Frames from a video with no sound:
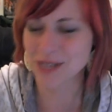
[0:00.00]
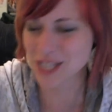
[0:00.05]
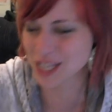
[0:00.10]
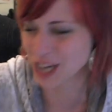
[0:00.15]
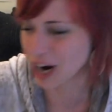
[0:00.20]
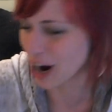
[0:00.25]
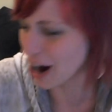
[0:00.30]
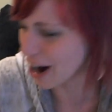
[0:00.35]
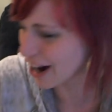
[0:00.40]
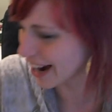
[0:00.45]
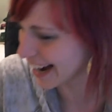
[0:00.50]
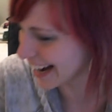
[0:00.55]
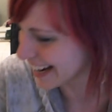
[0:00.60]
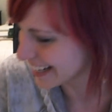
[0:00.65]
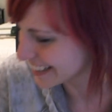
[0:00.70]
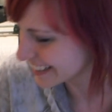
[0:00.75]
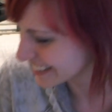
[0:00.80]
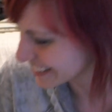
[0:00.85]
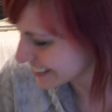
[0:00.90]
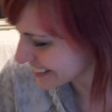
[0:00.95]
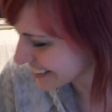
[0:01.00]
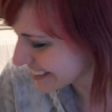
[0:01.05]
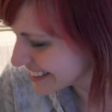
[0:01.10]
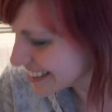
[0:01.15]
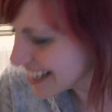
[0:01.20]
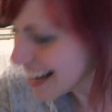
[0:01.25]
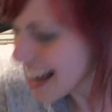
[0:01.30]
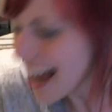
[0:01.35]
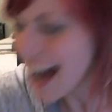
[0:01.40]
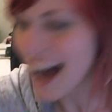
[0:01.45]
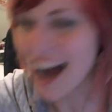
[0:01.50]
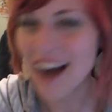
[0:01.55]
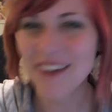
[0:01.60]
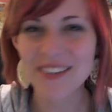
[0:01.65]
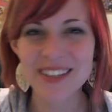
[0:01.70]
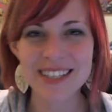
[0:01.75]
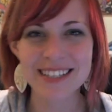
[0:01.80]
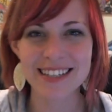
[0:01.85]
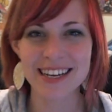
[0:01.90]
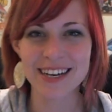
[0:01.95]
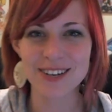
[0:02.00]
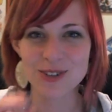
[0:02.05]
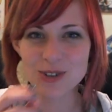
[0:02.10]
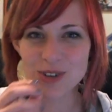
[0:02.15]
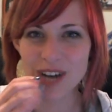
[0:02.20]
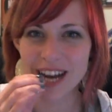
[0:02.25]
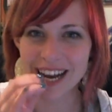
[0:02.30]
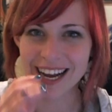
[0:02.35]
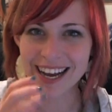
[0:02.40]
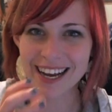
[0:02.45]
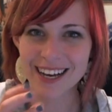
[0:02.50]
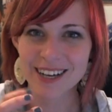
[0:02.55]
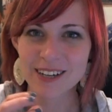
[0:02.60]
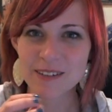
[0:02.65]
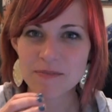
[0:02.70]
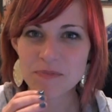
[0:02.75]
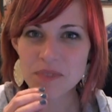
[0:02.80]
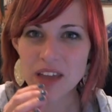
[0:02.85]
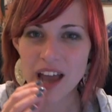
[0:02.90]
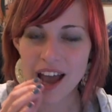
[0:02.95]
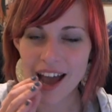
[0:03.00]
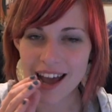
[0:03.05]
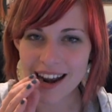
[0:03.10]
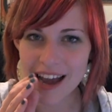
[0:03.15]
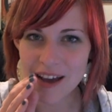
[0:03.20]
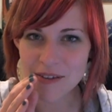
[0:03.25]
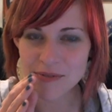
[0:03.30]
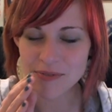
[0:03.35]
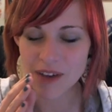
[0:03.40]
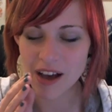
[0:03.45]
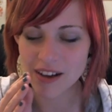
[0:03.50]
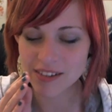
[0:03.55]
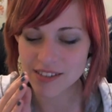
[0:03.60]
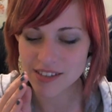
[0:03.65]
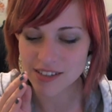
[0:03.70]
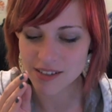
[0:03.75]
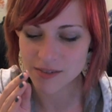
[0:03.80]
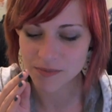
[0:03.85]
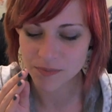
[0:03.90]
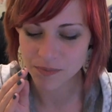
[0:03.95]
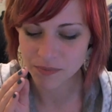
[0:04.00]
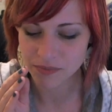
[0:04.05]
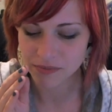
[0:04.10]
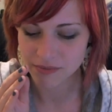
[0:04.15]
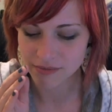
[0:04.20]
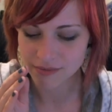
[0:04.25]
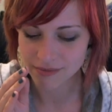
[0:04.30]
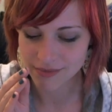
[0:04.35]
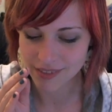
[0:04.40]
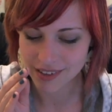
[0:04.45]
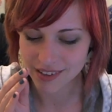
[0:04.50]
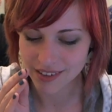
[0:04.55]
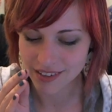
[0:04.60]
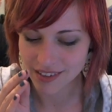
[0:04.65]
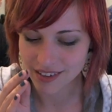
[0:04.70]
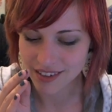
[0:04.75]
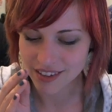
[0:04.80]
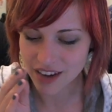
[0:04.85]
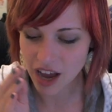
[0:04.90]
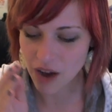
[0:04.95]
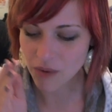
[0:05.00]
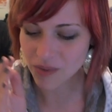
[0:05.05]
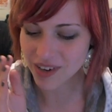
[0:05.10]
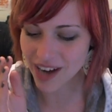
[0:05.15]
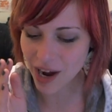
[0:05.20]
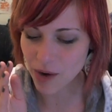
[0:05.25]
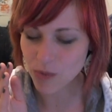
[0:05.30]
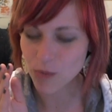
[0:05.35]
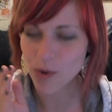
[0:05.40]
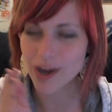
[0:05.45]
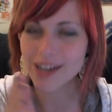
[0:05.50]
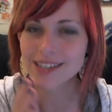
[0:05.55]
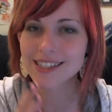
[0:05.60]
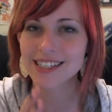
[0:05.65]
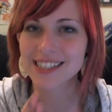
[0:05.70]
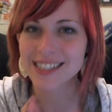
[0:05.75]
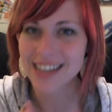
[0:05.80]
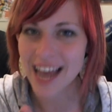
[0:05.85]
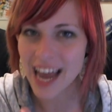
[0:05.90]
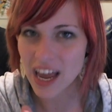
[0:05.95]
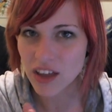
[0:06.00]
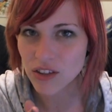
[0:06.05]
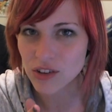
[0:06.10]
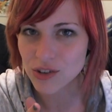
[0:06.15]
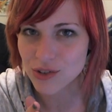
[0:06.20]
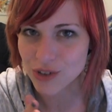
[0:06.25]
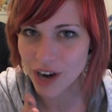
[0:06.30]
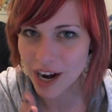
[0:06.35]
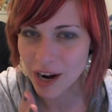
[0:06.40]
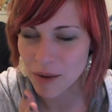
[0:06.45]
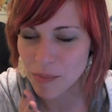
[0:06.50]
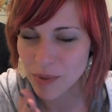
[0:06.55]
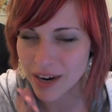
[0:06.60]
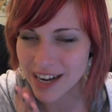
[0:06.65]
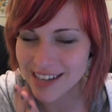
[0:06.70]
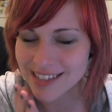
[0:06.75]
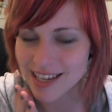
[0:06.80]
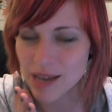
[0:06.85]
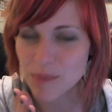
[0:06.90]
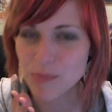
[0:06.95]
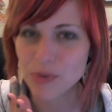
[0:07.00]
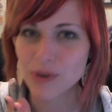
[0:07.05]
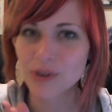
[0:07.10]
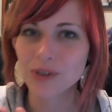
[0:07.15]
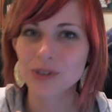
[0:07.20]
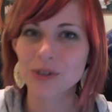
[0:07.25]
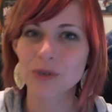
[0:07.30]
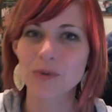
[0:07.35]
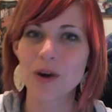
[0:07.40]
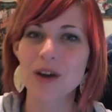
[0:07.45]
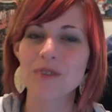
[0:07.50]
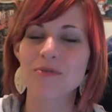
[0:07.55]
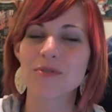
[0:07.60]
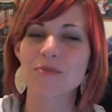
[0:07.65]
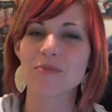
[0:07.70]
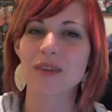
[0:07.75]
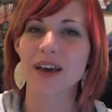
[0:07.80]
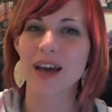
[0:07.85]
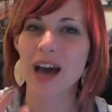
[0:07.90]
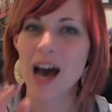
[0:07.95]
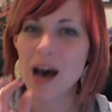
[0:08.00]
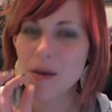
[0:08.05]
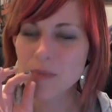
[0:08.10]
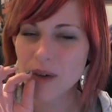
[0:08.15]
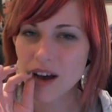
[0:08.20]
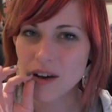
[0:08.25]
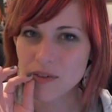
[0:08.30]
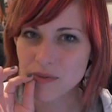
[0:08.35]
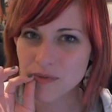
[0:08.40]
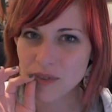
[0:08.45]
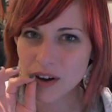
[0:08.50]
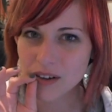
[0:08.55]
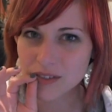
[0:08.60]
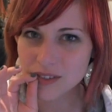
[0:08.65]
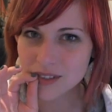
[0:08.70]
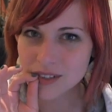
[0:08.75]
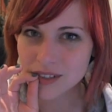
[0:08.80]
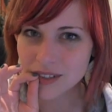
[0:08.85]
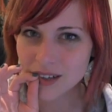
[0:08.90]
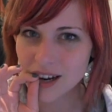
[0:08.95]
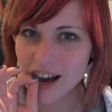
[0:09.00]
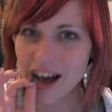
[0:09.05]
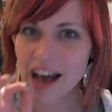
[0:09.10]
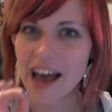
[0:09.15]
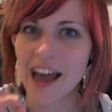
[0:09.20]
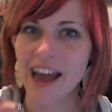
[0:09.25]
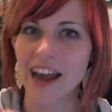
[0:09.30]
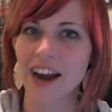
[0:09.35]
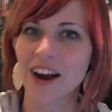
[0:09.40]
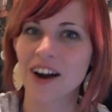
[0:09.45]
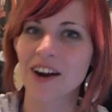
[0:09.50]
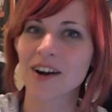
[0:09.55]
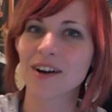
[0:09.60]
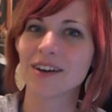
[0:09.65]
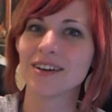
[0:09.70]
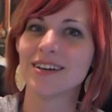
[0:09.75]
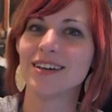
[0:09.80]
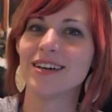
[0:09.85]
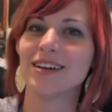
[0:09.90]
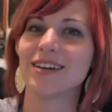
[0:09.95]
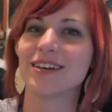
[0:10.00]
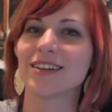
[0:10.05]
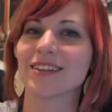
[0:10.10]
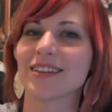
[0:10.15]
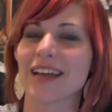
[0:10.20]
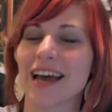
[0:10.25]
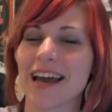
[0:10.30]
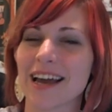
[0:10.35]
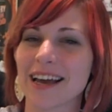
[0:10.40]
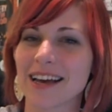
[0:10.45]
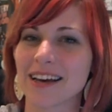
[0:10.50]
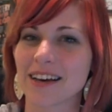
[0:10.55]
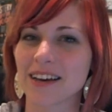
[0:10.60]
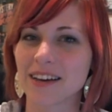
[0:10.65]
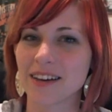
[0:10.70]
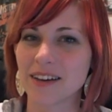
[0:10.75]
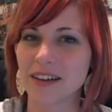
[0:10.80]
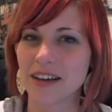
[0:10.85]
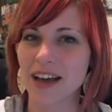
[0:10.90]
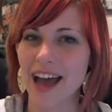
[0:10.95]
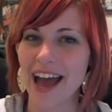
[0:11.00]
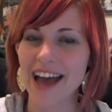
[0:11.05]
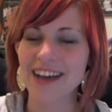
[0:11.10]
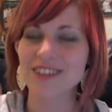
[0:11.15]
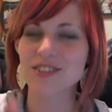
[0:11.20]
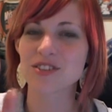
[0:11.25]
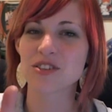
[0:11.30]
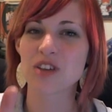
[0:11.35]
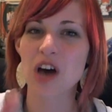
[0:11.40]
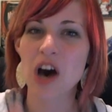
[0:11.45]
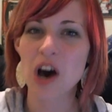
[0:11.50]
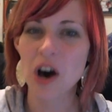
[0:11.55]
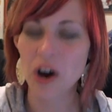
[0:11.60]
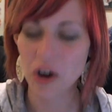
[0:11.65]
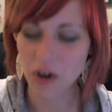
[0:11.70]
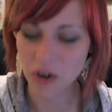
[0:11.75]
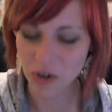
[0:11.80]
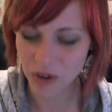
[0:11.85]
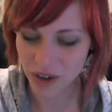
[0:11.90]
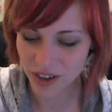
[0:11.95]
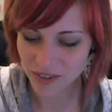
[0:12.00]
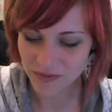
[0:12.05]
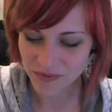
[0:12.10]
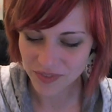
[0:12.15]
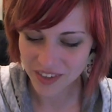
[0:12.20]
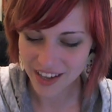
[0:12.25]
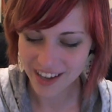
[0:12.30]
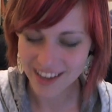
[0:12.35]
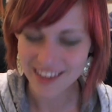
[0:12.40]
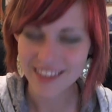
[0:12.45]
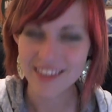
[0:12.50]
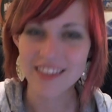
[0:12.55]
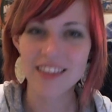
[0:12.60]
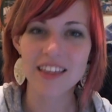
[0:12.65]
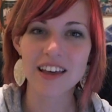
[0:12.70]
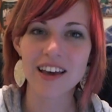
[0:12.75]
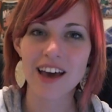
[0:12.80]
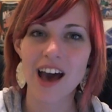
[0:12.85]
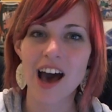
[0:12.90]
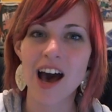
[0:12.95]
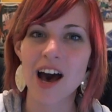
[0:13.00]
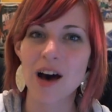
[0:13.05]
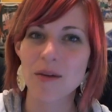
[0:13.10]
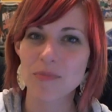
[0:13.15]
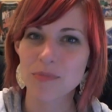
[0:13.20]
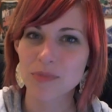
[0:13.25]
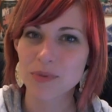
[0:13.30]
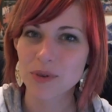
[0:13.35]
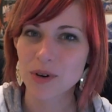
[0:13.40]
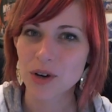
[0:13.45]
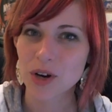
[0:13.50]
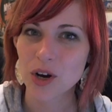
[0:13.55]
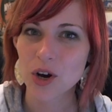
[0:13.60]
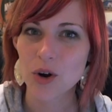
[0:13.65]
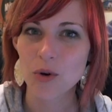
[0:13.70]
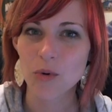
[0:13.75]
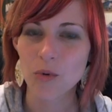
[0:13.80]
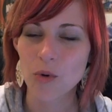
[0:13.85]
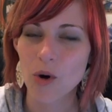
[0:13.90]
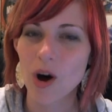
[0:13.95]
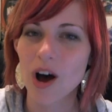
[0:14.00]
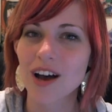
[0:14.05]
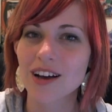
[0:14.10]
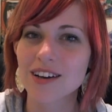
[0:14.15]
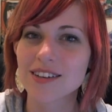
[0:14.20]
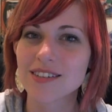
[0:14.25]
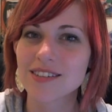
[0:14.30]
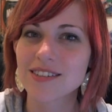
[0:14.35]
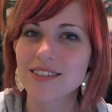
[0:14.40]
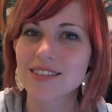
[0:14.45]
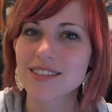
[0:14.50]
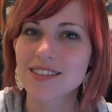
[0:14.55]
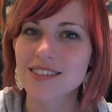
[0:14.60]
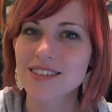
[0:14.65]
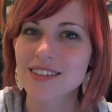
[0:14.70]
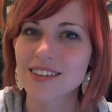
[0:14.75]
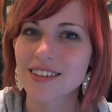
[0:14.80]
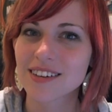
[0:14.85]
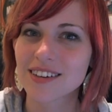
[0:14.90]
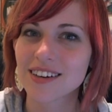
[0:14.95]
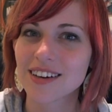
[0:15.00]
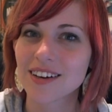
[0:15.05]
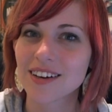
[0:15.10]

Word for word: sorry. I went to take a drink and I felt not when I went to take the drink, but as I pulled away from the cup, I felt a hair. Like, as though the cup was